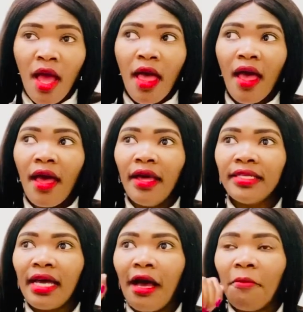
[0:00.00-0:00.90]

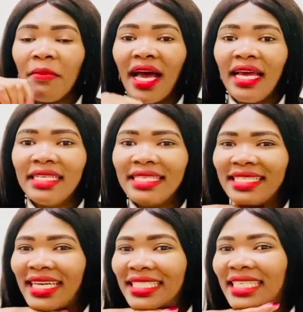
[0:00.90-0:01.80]
And I
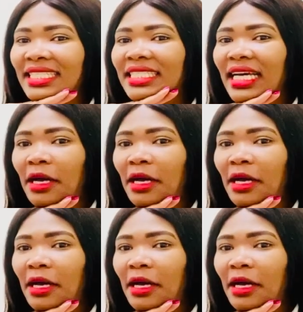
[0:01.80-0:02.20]
started